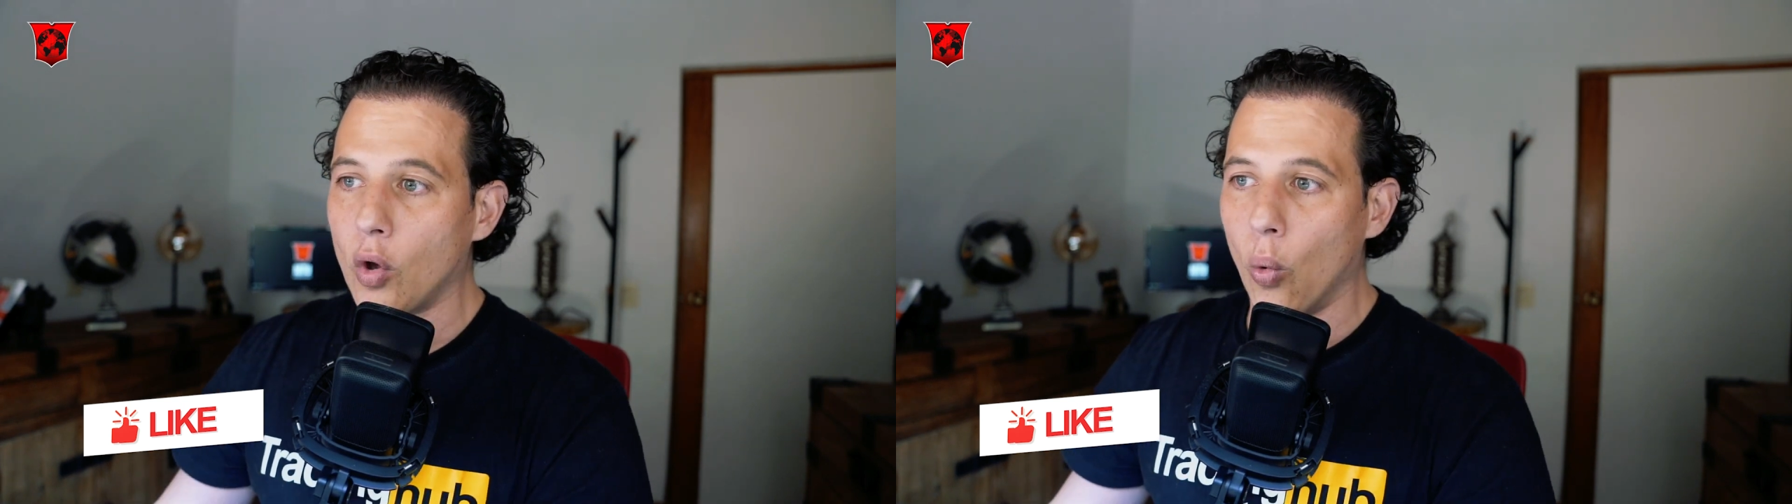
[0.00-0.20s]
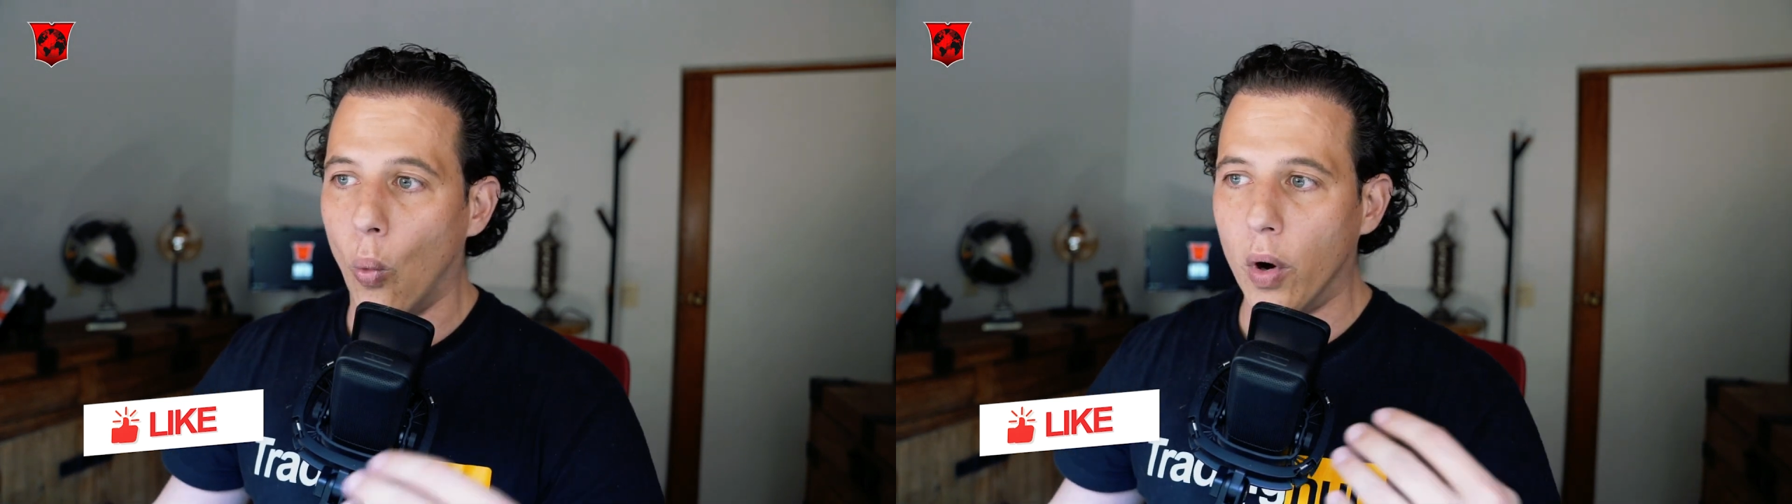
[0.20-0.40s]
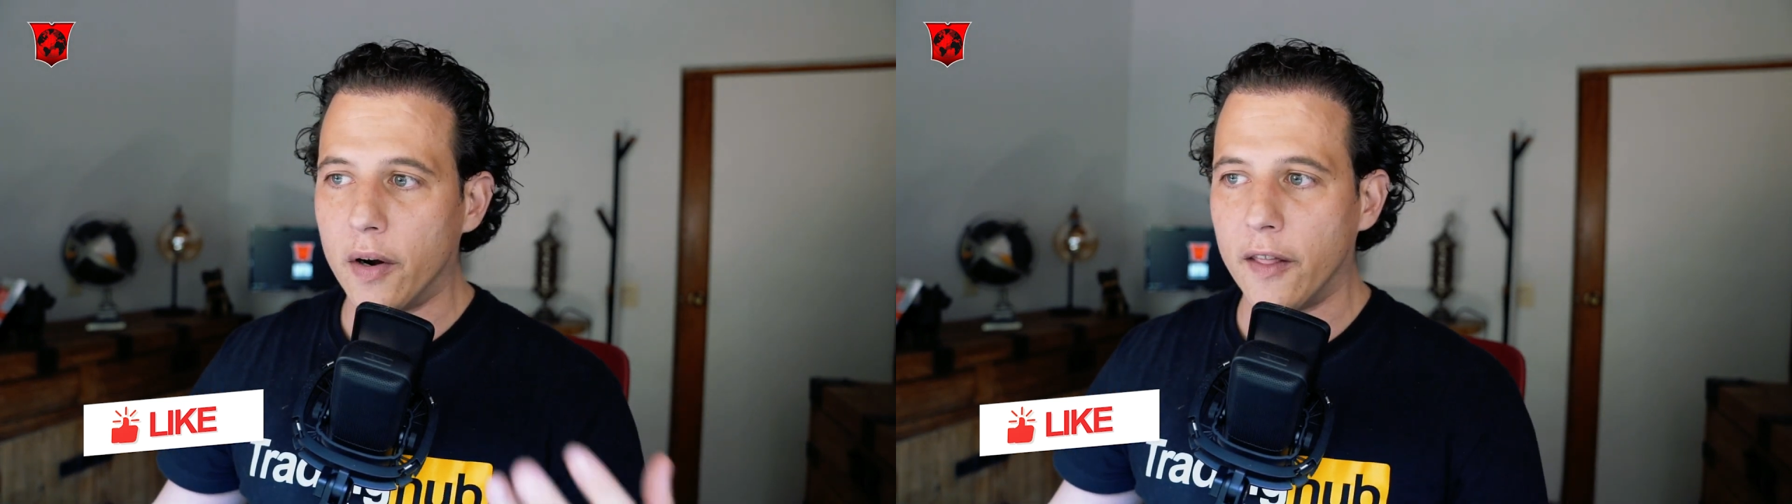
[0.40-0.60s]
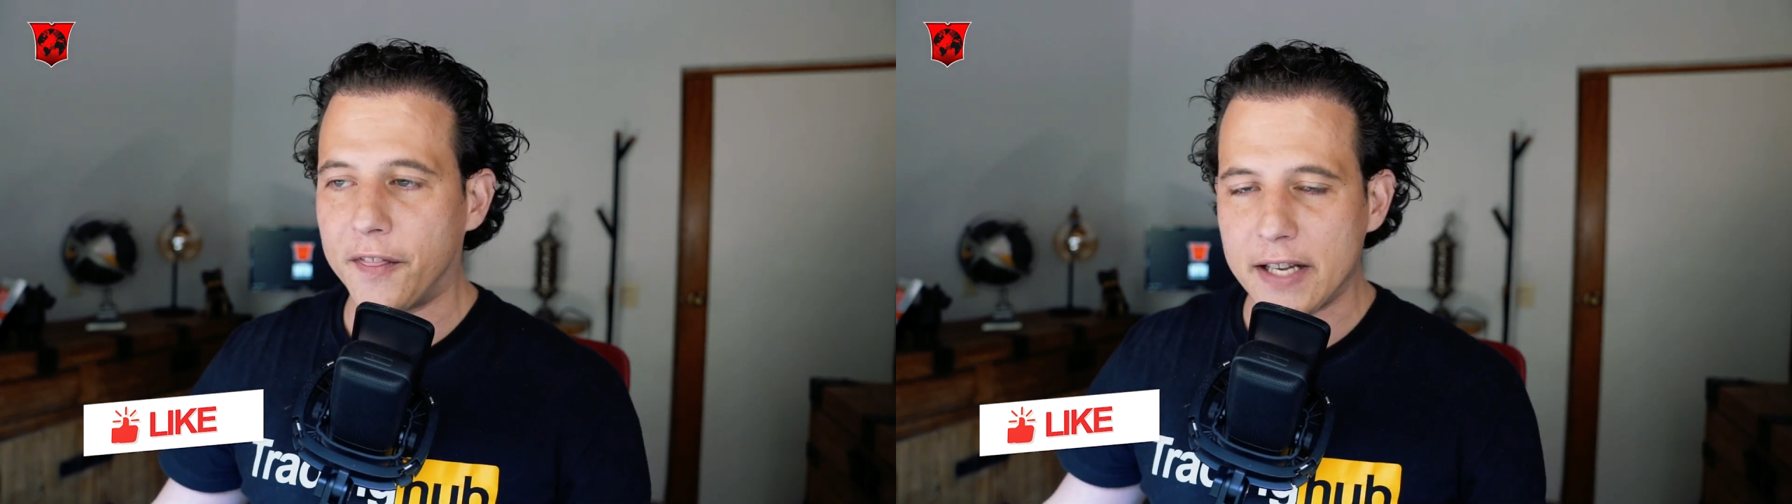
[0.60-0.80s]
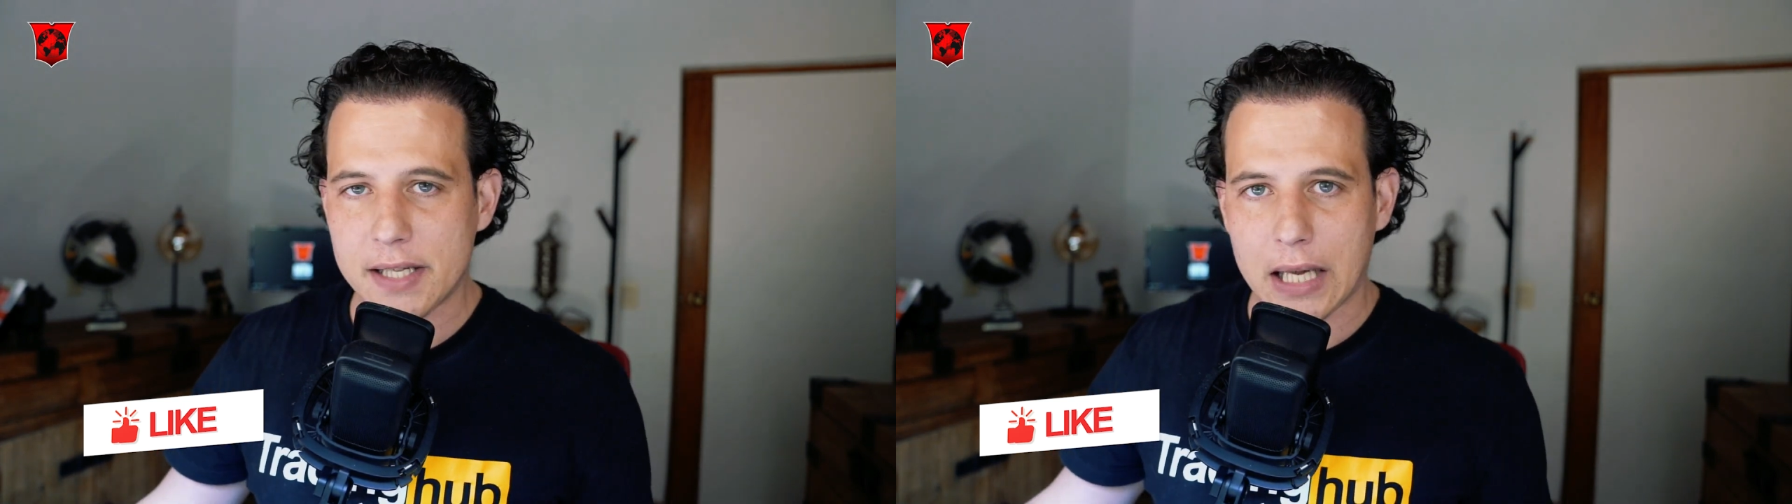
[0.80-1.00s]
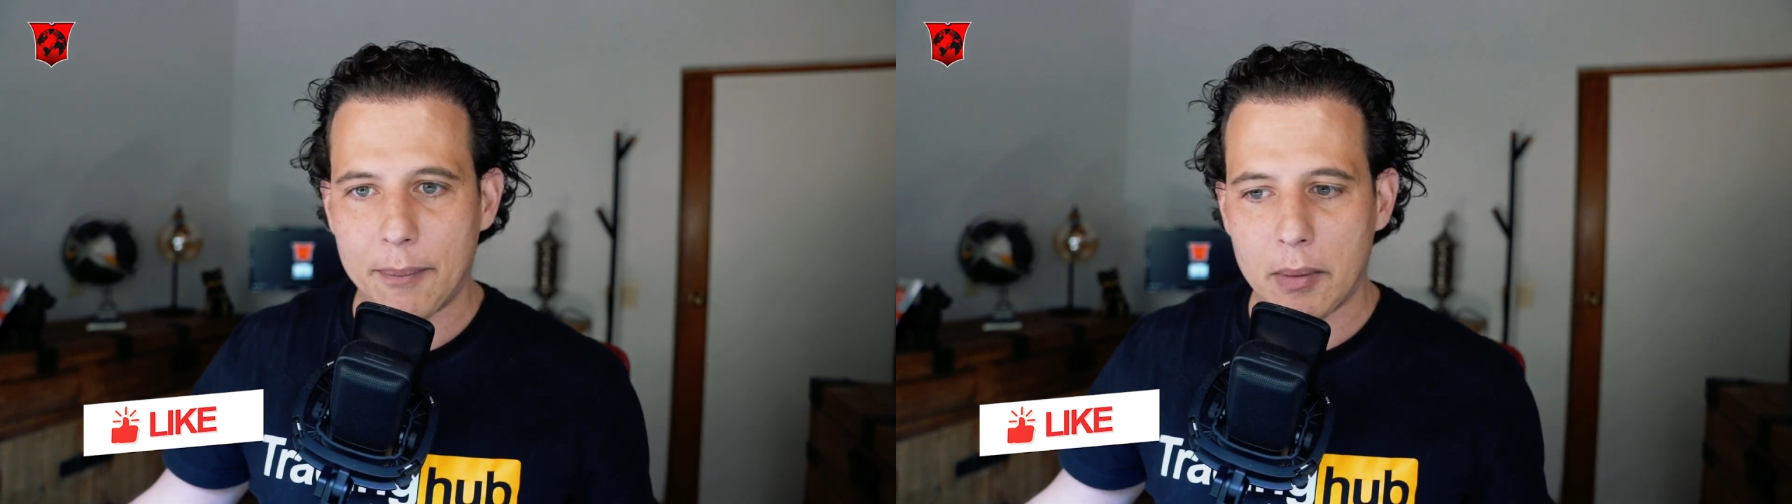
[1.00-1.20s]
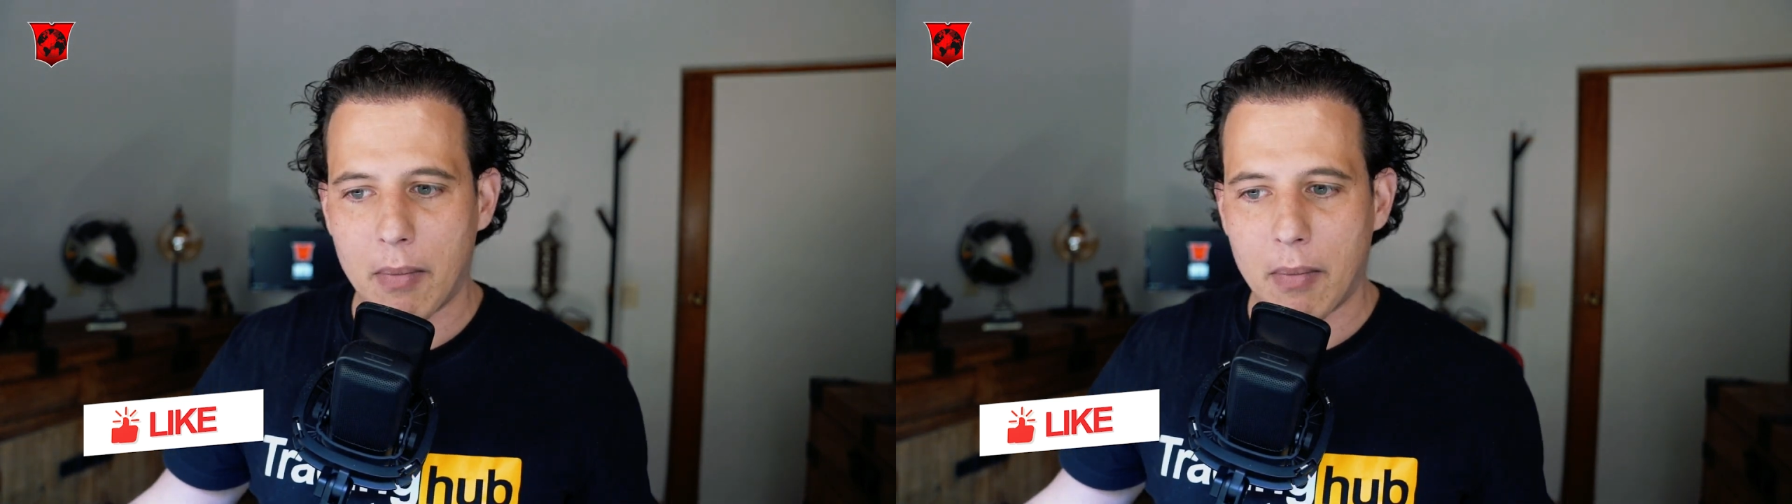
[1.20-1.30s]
One of the things to keep in